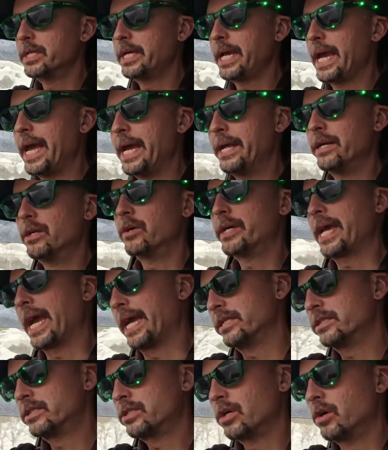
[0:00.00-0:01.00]
And
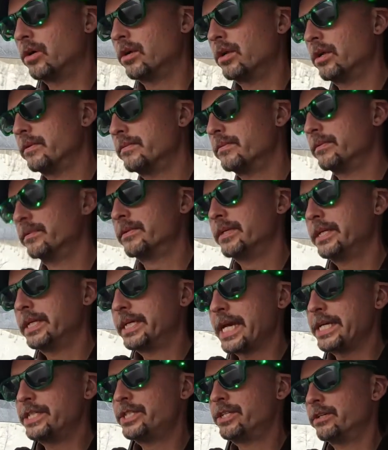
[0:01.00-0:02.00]
okay, so in
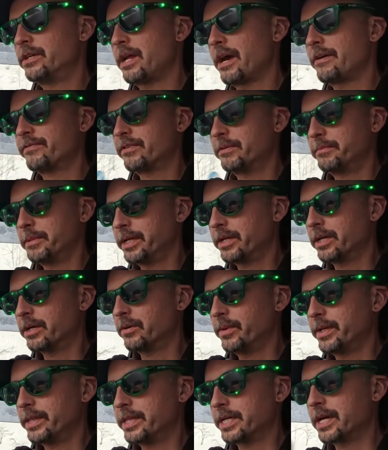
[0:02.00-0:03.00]
case you're not familiar
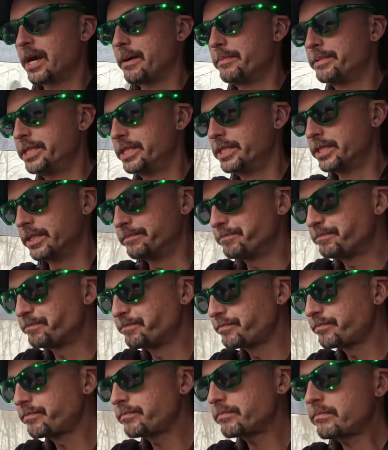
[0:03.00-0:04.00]
with the competition,
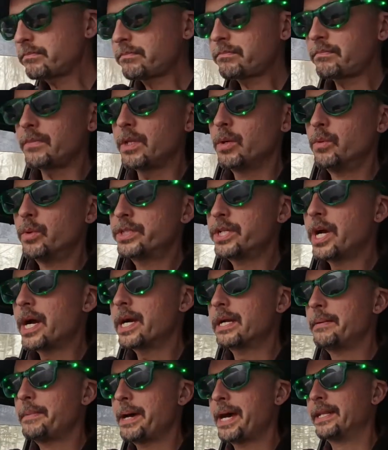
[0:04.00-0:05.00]
we're
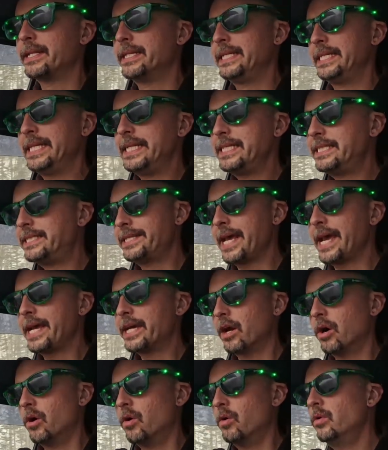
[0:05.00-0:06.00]
talking about
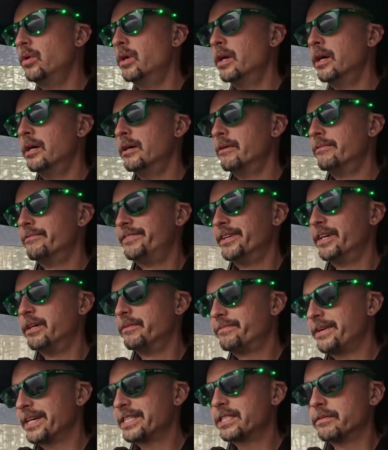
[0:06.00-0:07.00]
Niseko
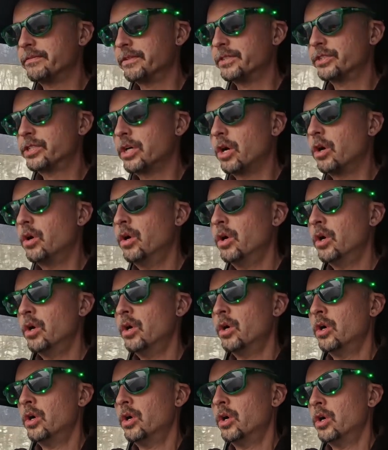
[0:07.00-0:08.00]
Film Festival. So
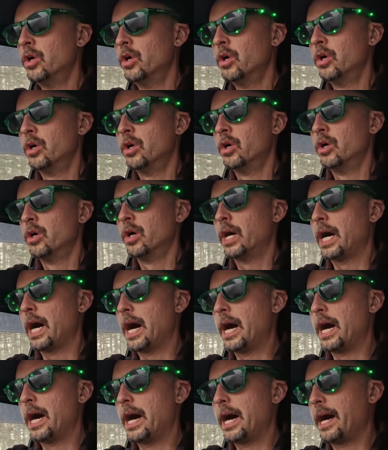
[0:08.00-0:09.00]

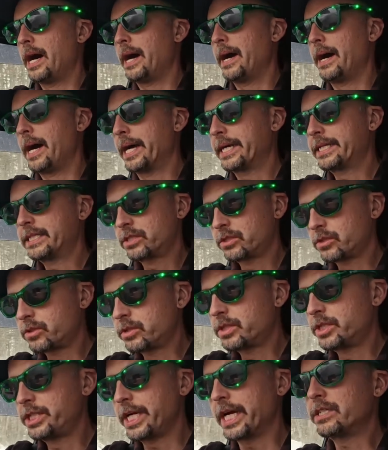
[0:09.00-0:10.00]
I
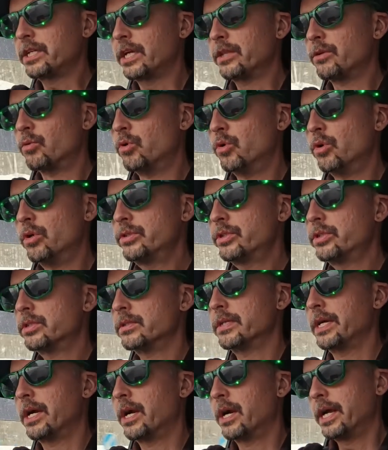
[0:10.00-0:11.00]
checked on the rules,
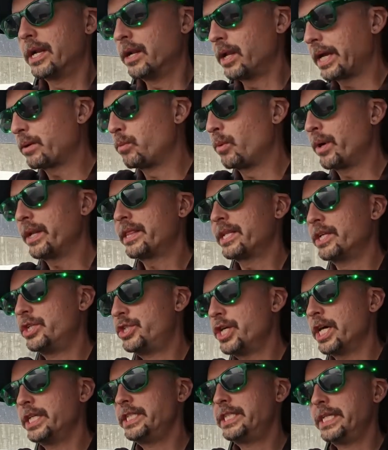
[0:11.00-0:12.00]
and like what the
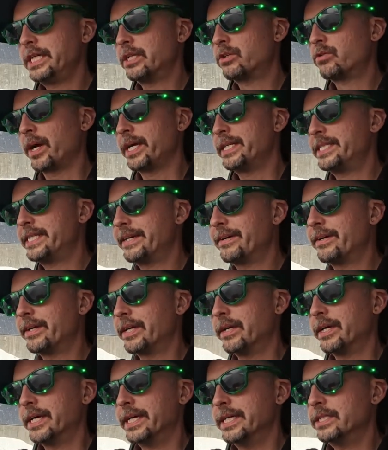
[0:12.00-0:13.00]
judging
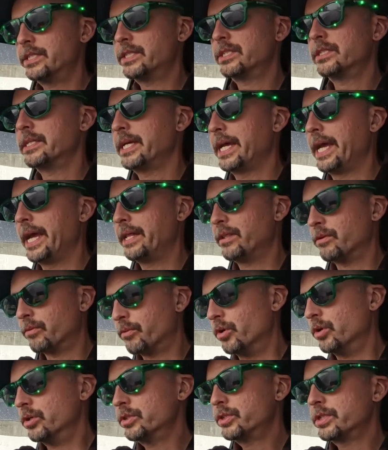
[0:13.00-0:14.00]
criteria is and the
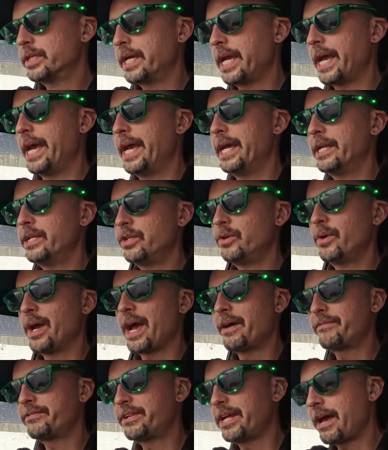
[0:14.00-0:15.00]
rules, and you
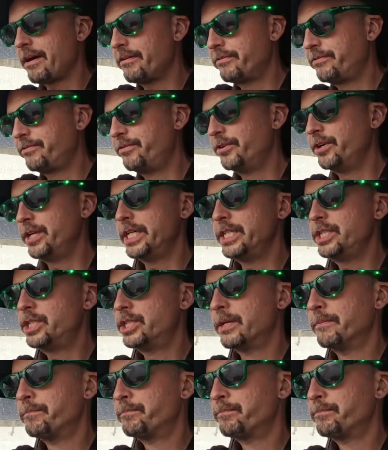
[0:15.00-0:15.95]
have to have footage